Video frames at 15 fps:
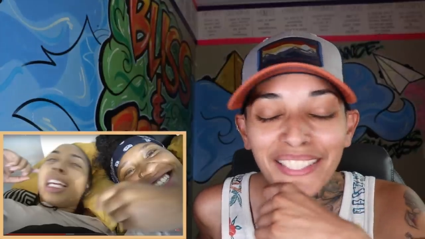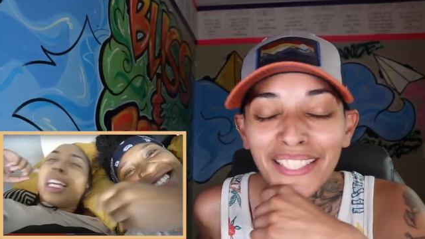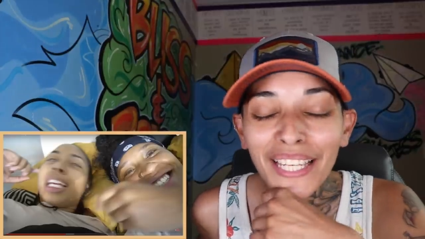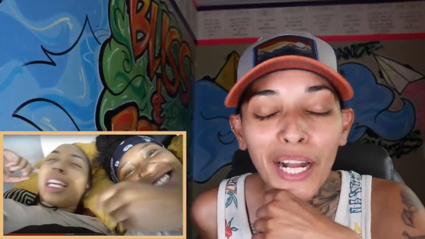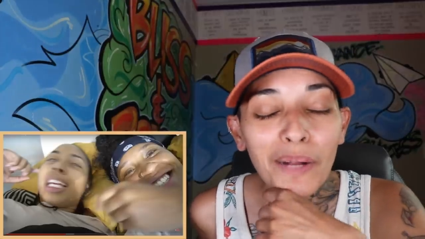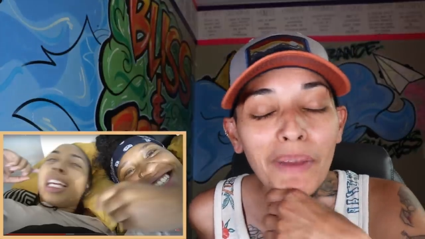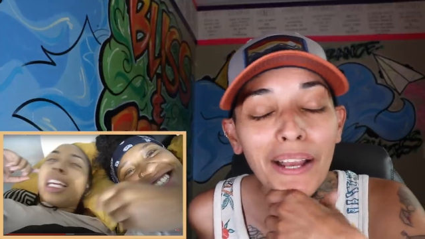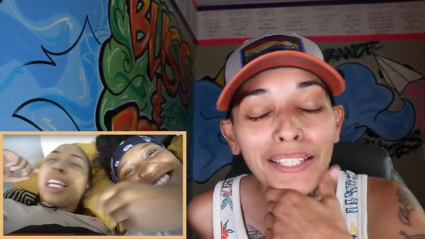
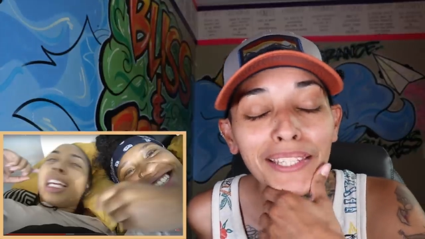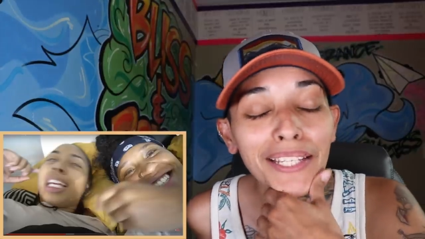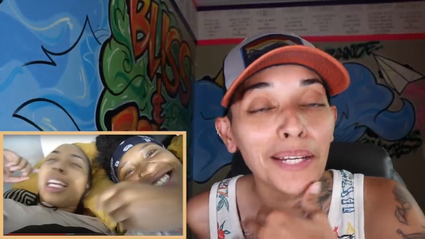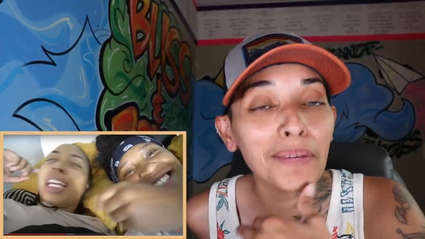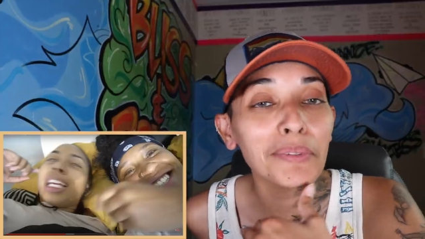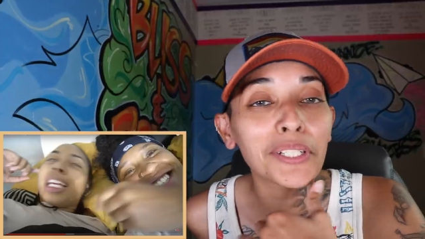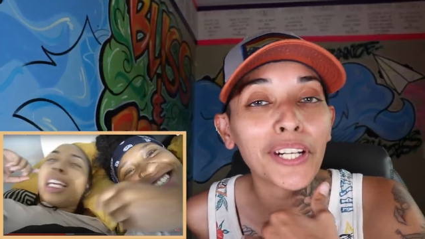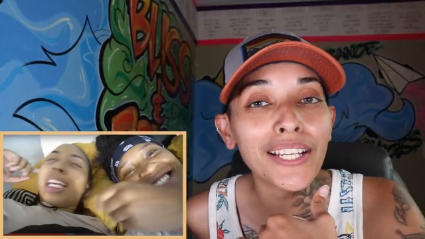Speaker 1: y'all might think
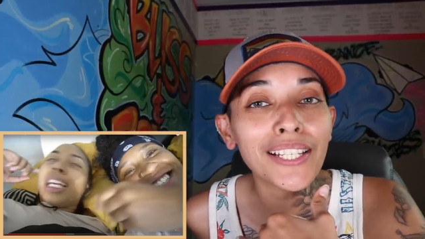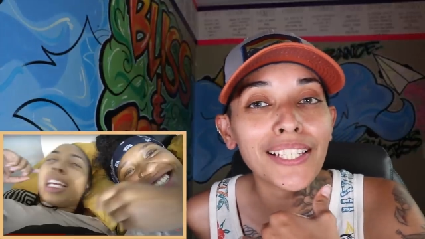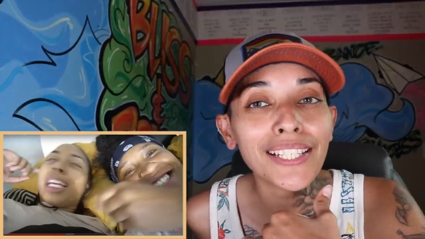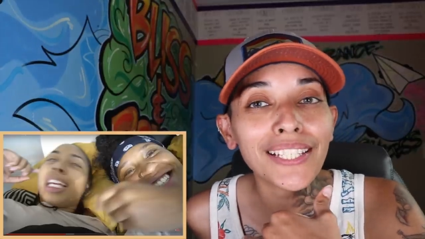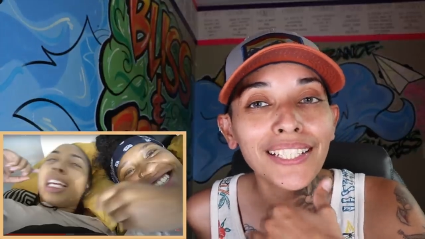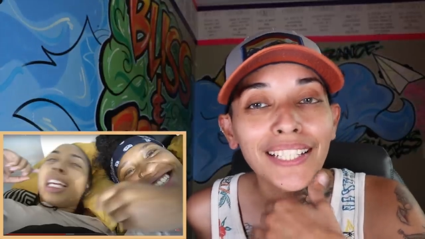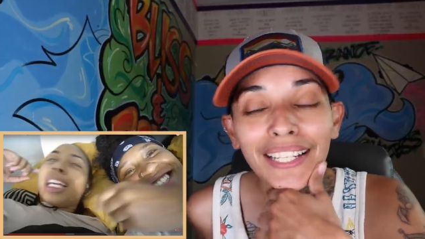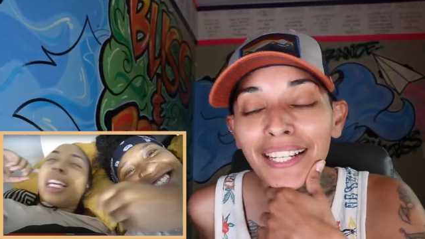I'm
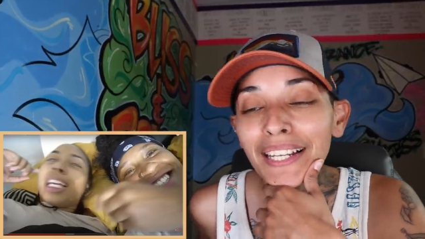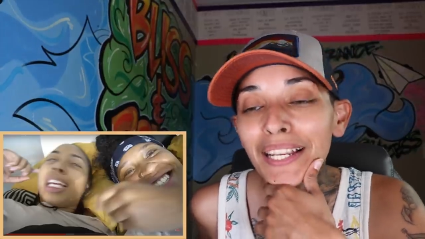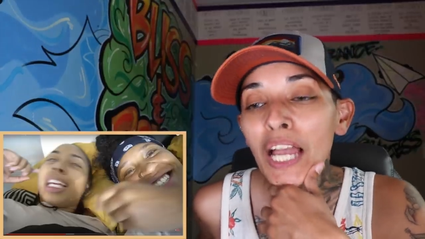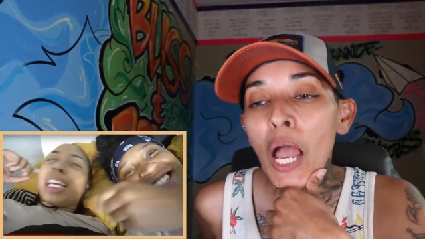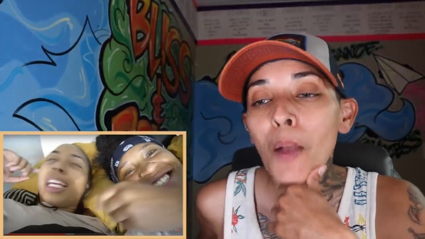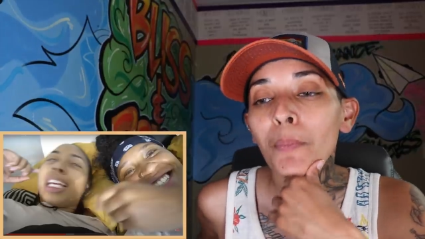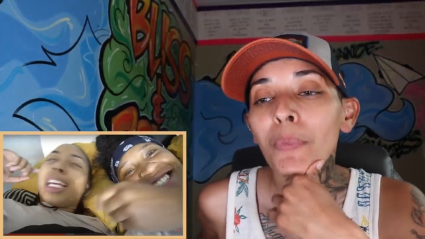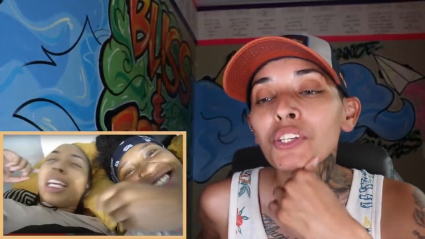crazy,
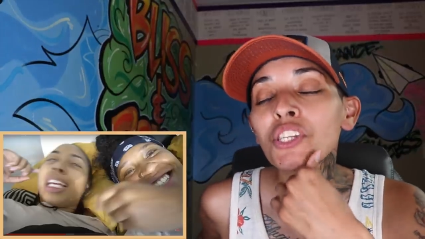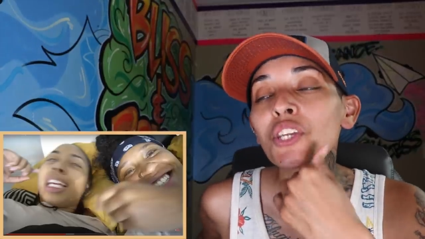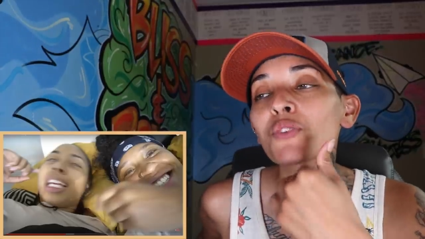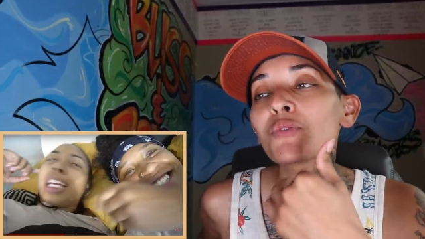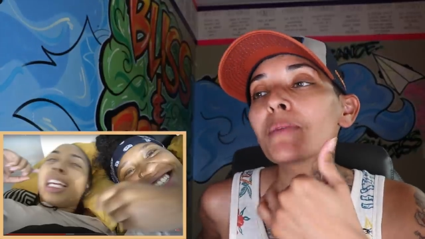but she